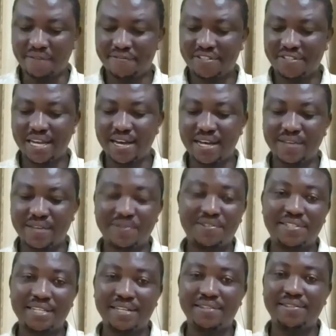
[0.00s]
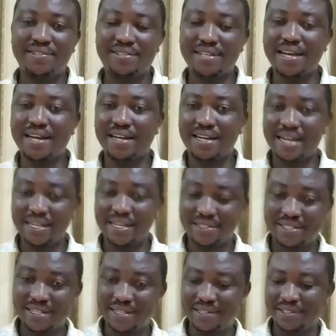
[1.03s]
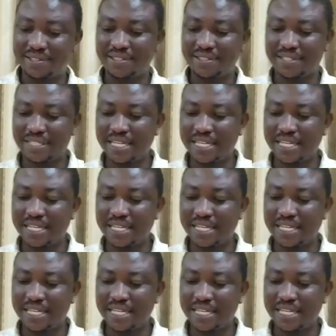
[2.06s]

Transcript: after Saint Agatha's,